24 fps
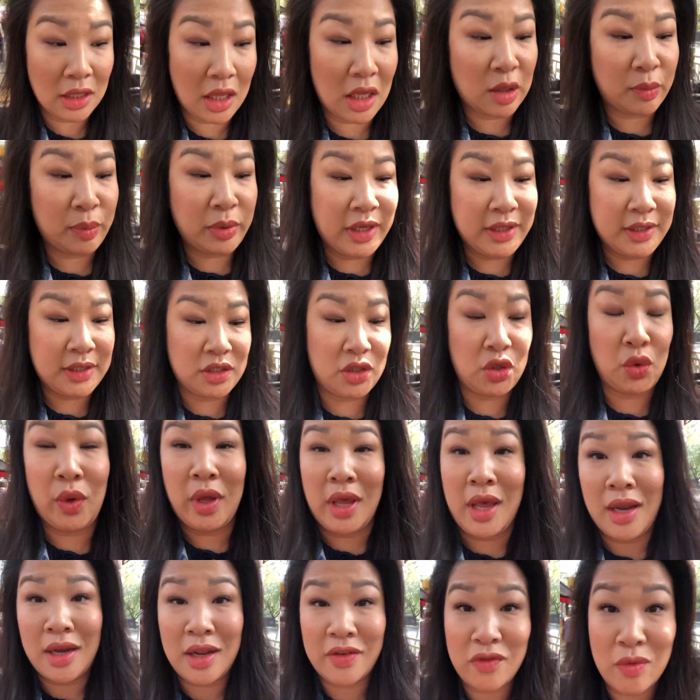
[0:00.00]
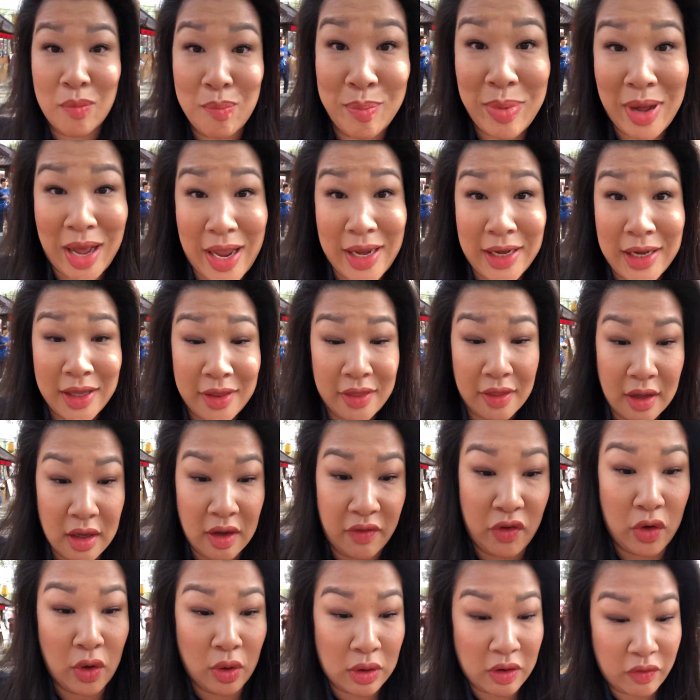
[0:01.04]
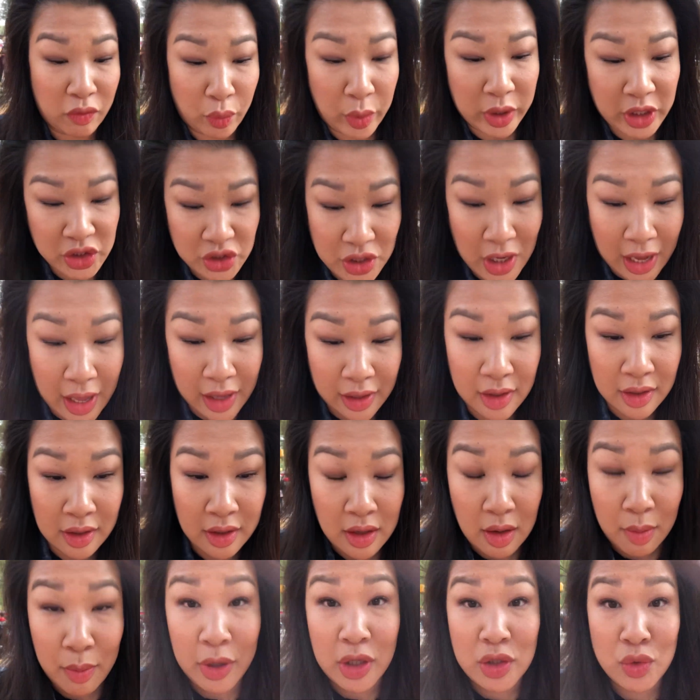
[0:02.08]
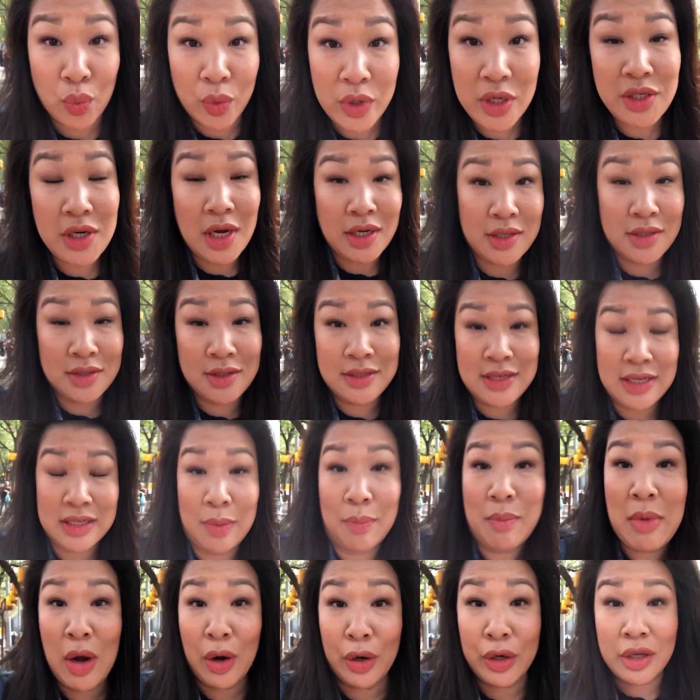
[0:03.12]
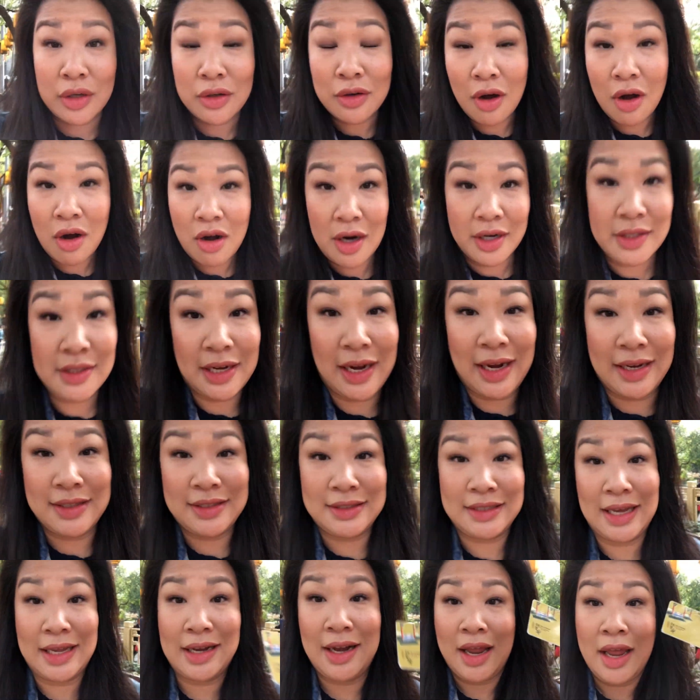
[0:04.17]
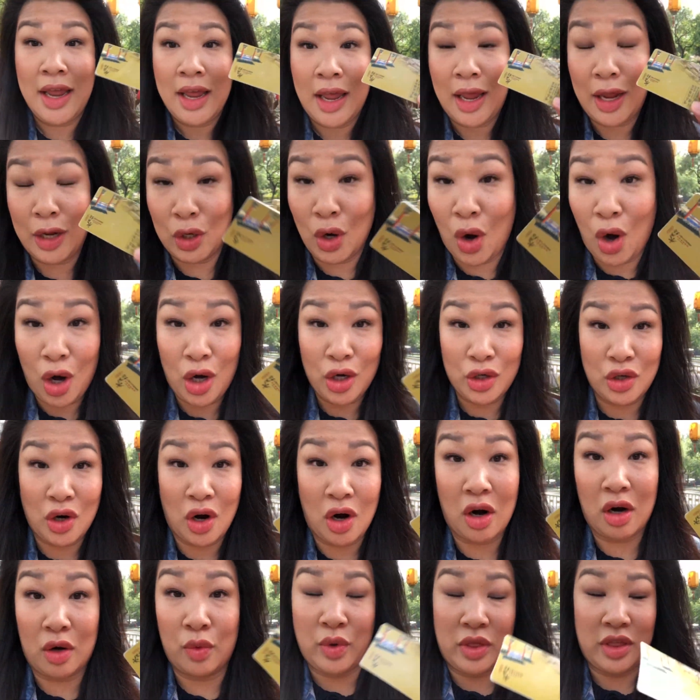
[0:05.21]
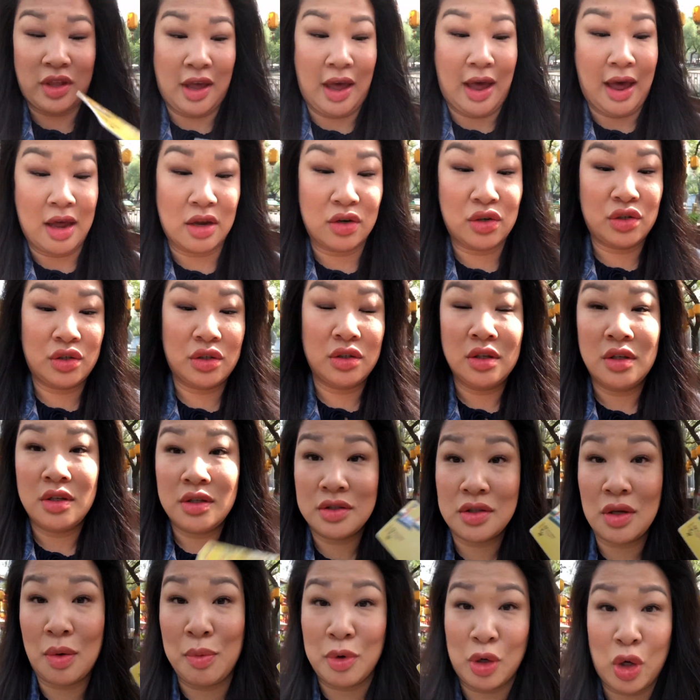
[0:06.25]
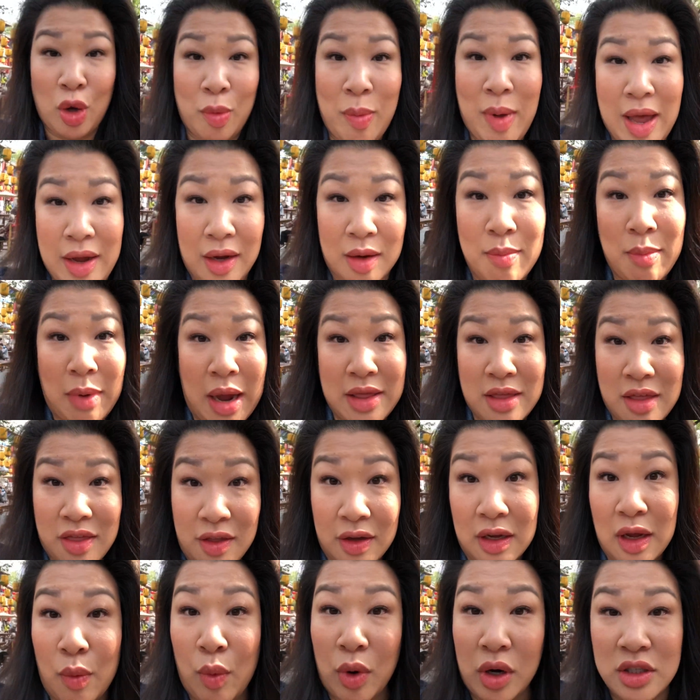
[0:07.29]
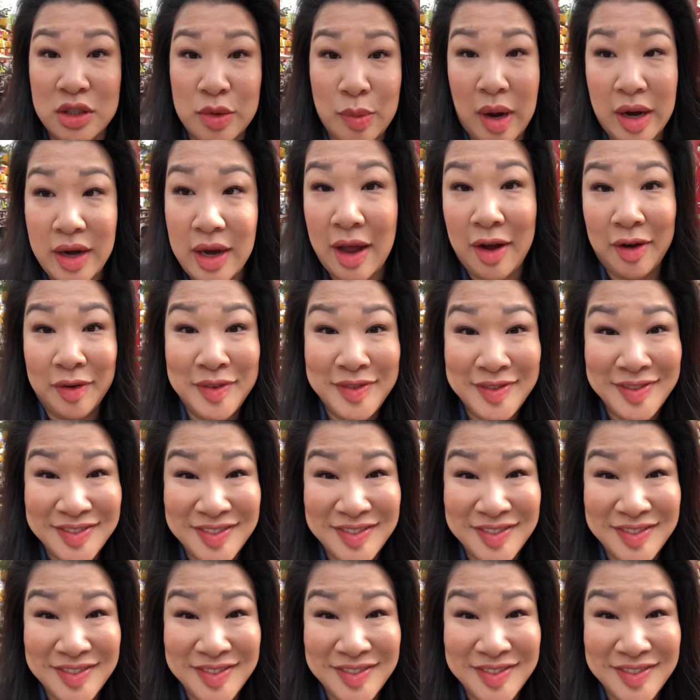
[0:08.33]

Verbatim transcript: lot of places you can't even buy anything if you don't have WeChat because WeChat doesn't take American cards. I had to get a card card with cash. So I'm gonna go back and buy the thing I wanted to buy now.